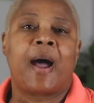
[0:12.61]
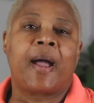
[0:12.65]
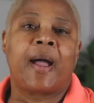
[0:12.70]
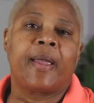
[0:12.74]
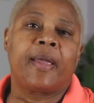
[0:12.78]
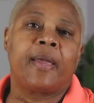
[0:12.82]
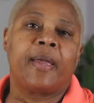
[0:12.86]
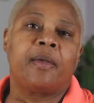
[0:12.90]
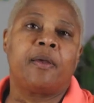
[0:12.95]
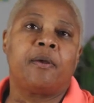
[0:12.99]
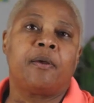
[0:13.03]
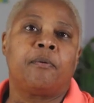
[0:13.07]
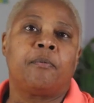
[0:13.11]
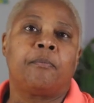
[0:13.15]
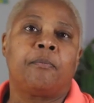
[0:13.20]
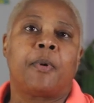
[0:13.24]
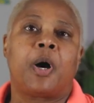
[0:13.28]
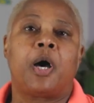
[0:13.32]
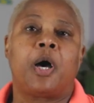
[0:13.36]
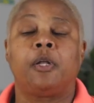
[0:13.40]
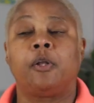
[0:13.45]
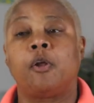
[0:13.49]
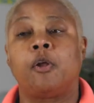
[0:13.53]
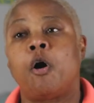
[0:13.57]
I
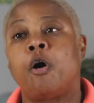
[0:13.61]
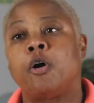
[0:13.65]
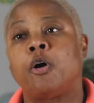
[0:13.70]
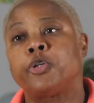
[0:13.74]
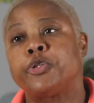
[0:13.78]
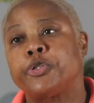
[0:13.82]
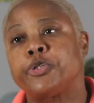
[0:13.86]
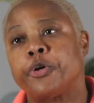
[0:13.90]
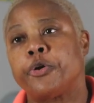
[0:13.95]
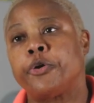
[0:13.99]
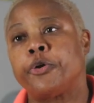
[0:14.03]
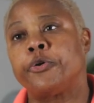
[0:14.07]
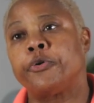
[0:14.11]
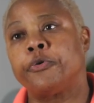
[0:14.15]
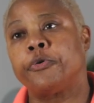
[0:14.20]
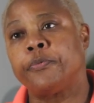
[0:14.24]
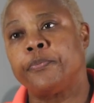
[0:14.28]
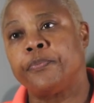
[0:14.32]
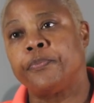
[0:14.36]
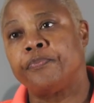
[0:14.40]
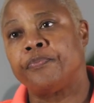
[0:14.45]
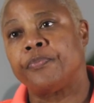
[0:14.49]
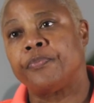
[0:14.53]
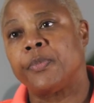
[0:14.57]
am a long
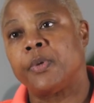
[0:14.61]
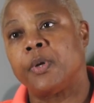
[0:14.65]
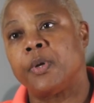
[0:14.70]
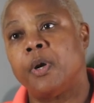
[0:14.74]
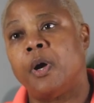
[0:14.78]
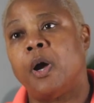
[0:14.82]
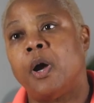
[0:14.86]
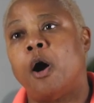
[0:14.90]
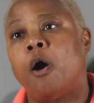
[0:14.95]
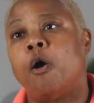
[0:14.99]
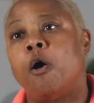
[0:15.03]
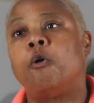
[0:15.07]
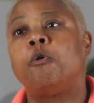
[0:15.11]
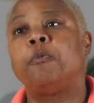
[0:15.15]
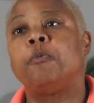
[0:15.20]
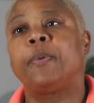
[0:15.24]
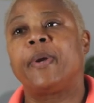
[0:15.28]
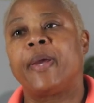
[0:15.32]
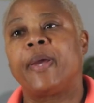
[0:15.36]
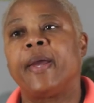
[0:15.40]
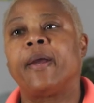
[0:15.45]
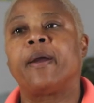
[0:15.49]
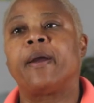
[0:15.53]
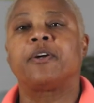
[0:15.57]
term home
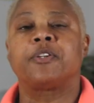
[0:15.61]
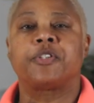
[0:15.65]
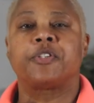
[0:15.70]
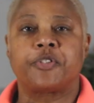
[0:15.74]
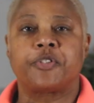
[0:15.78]
care